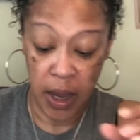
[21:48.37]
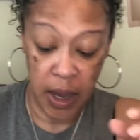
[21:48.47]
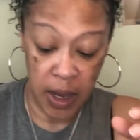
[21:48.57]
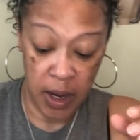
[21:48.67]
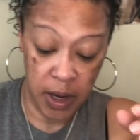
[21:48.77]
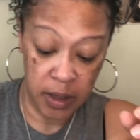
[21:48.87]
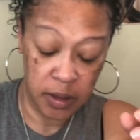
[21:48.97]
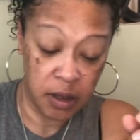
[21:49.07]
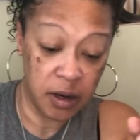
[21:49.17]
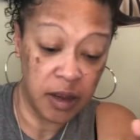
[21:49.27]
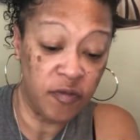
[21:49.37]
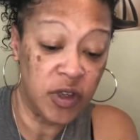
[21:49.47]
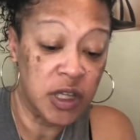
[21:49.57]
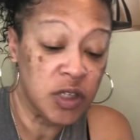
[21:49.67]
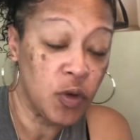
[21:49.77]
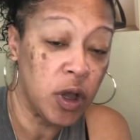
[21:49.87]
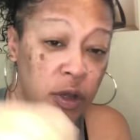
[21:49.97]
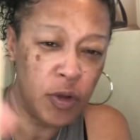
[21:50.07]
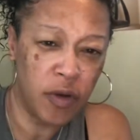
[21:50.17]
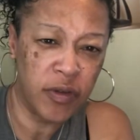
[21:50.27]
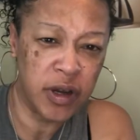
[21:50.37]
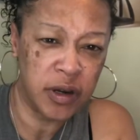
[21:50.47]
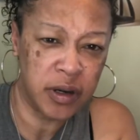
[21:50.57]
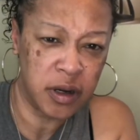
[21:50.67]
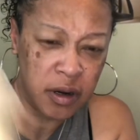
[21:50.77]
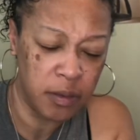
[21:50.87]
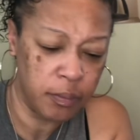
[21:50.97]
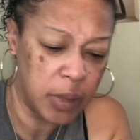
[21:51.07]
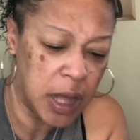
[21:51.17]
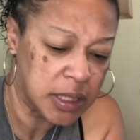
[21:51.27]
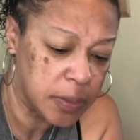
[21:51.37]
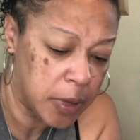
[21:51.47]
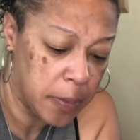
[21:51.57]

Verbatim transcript: And they're envious while you over here in your blossomy